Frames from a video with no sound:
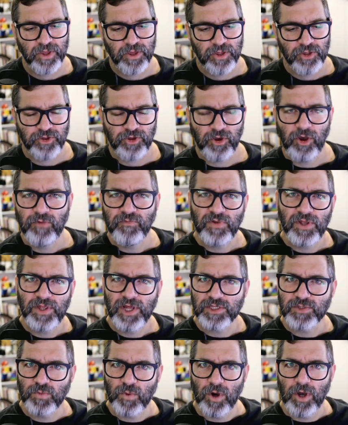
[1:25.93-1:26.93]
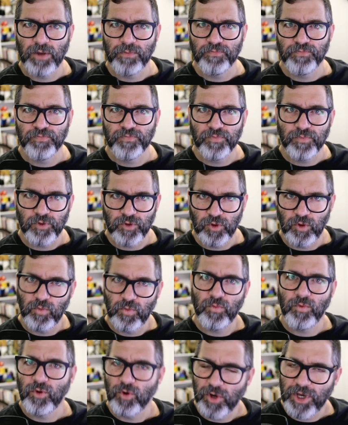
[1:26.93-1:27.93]
So hopefully that's why
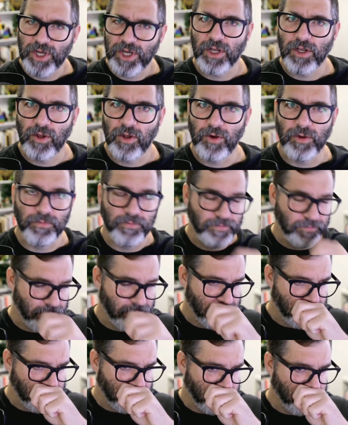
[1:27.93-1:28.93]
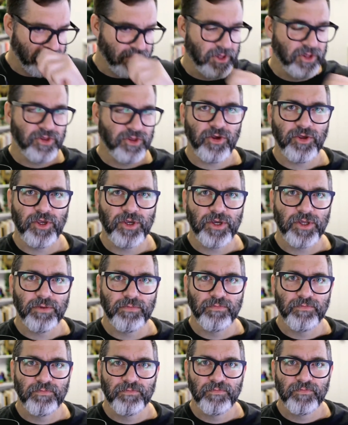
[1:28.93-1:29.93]
you're here to learn. So you
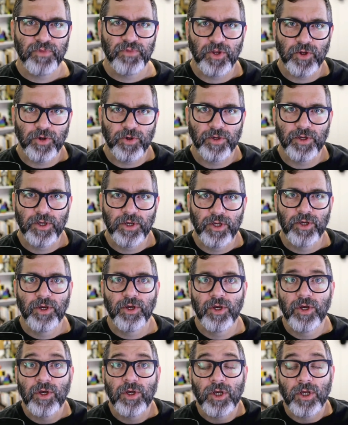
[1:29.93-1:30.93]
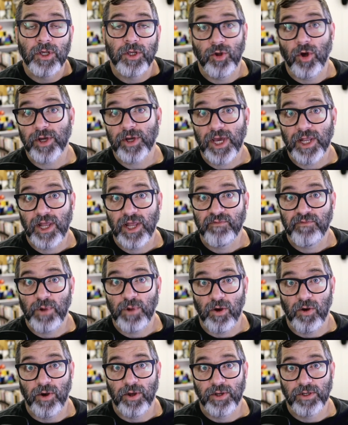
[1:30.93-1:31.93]
can, not get left
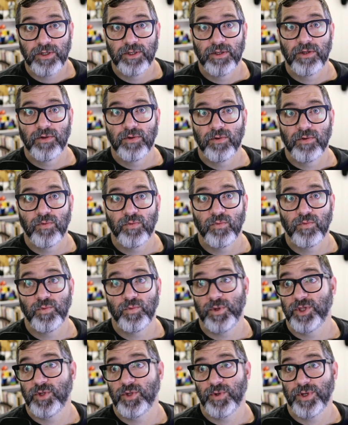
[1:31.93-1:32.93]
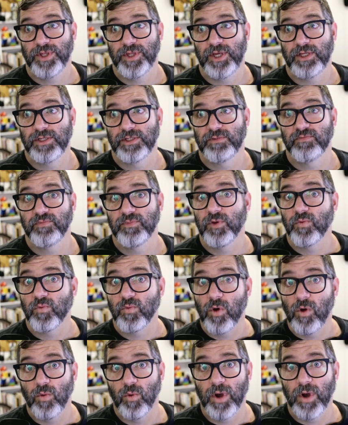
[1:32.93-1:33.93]
behind with doing things the
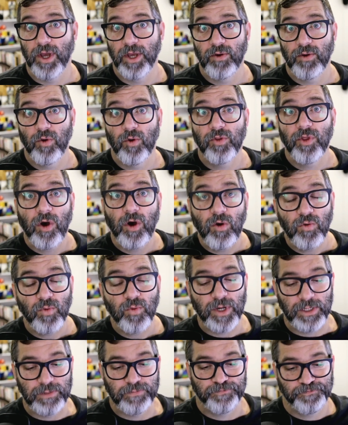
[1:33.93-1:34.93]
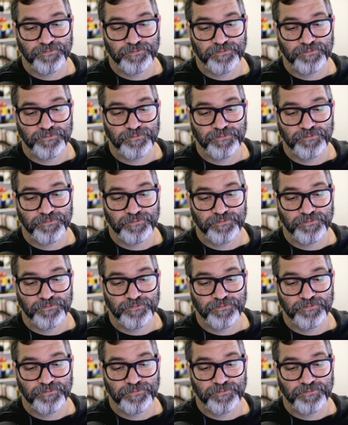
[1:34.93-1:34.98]
wrong way or the old way.